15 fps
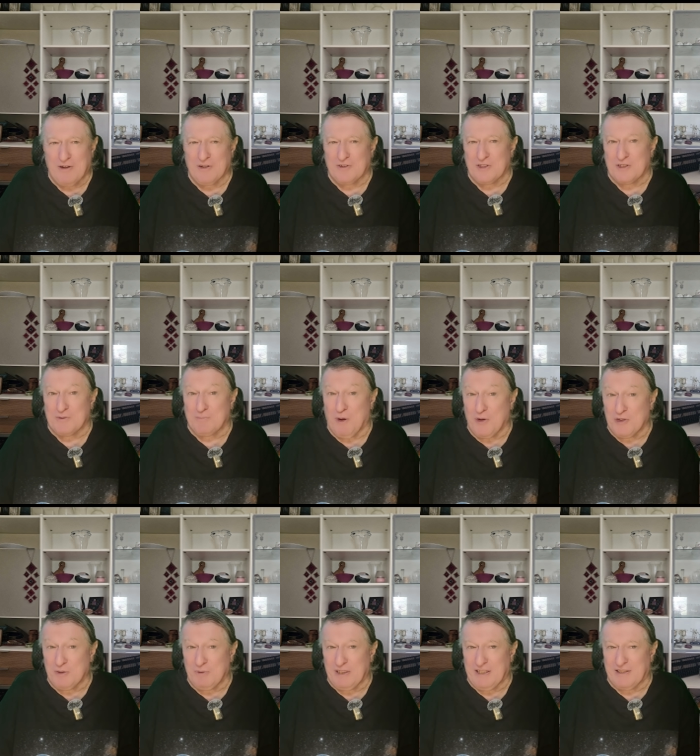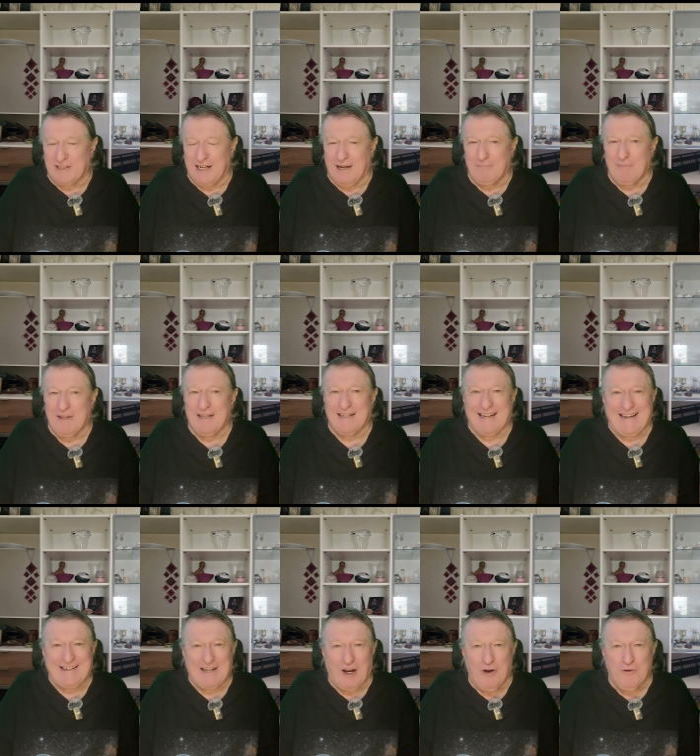disposable income,
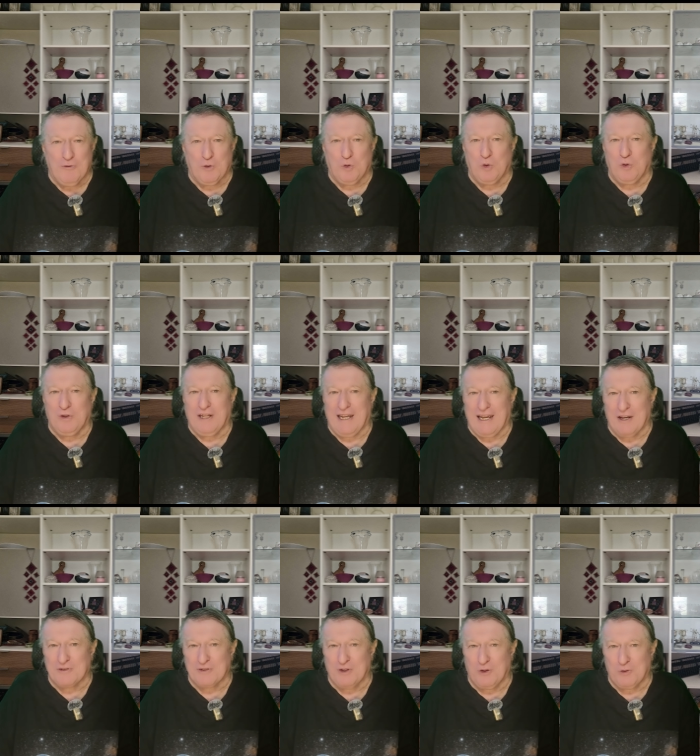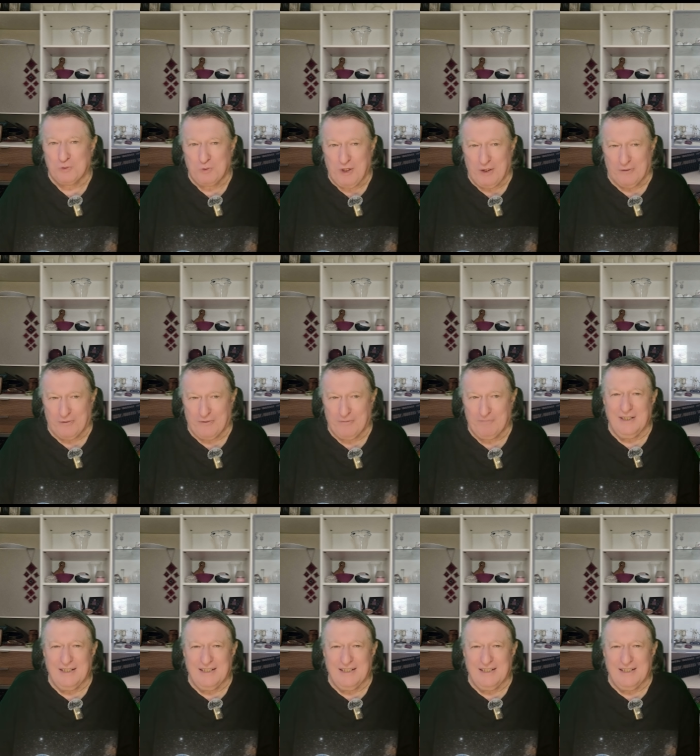and overall household wealth.